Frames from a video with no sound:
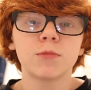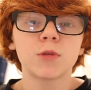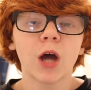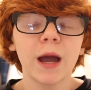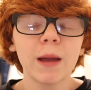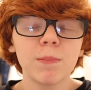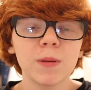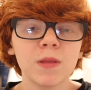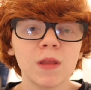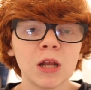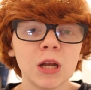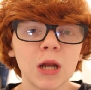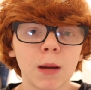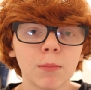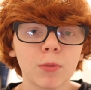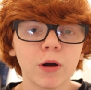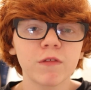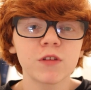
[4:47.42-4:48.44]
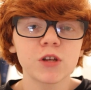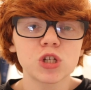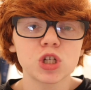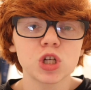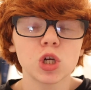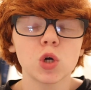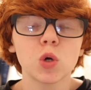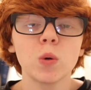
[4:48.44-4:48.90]
type in the number of the
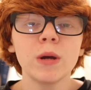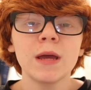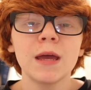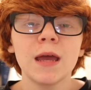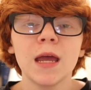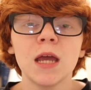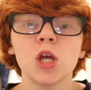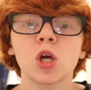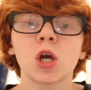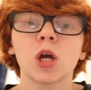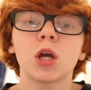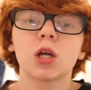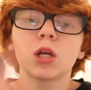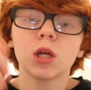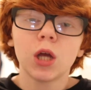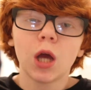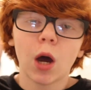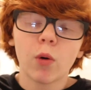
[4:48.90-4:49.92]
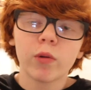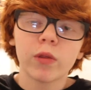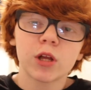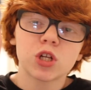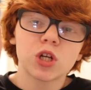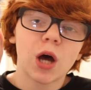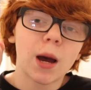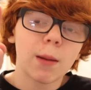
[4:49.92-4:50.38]
shoe, you can go in
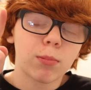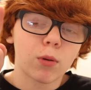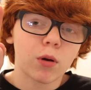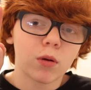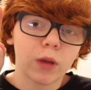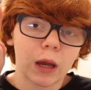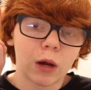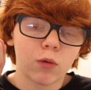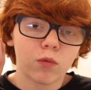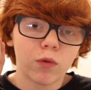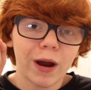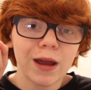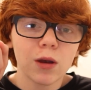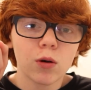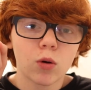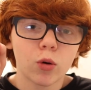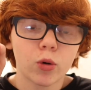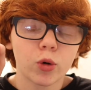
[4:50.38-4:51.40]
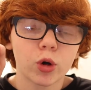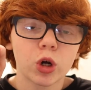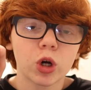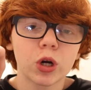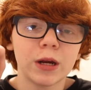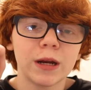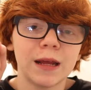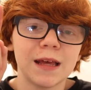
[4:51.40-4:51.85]
the top like right
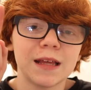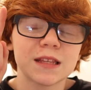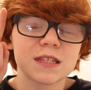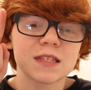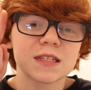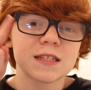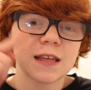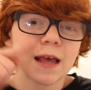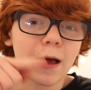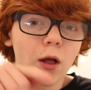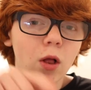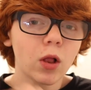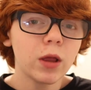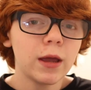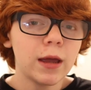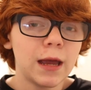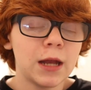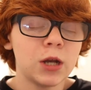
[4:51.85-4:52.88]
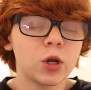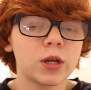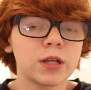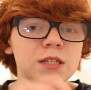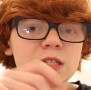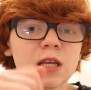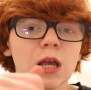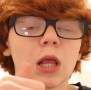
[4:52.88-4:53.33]
corner and hit sell, and you
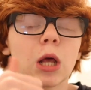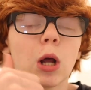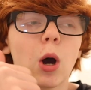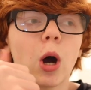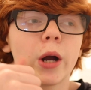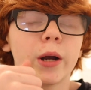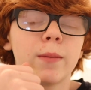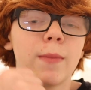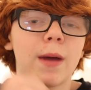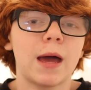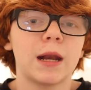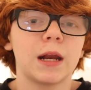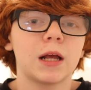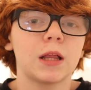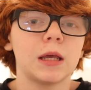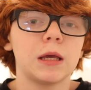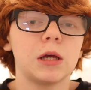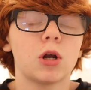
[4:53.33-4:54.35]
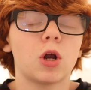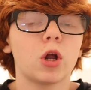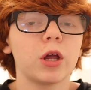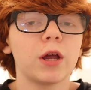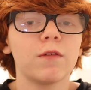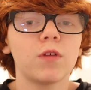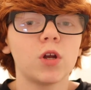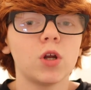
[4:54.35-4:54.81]
can sell it automatically, and all
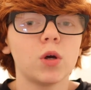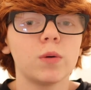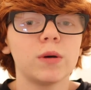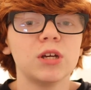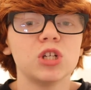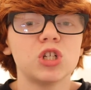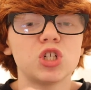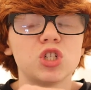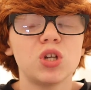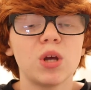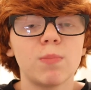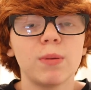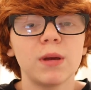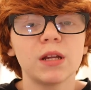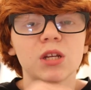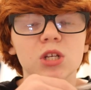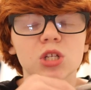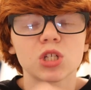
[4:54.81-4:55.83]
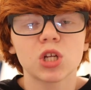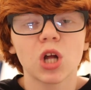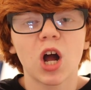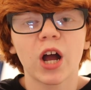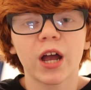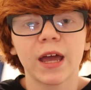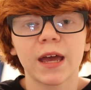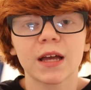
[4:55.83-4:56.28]
you have to do is ship it to
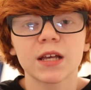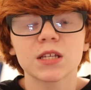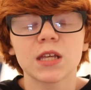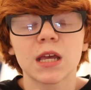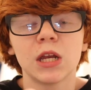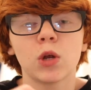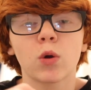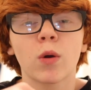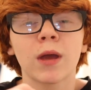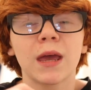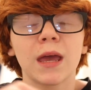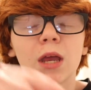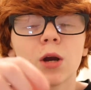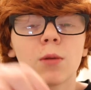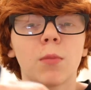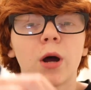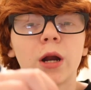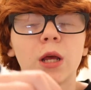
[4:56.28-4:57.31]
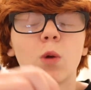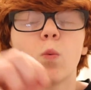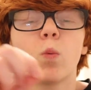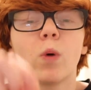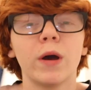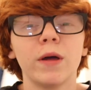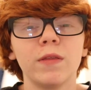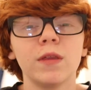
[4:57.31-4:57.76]
StockX, and you can get your money
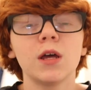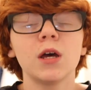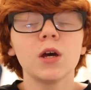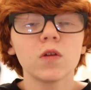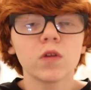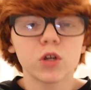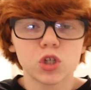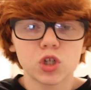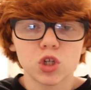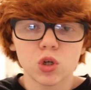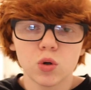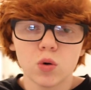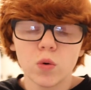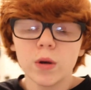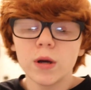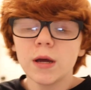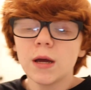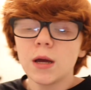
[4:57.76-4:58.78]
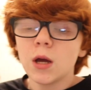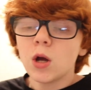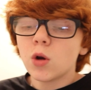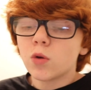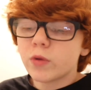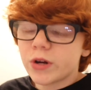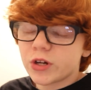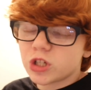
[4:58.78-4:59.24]
when the shoe
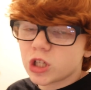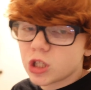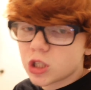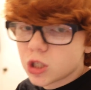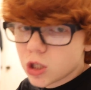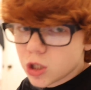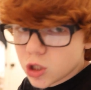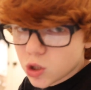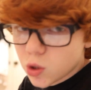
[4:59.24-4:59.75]
reaches the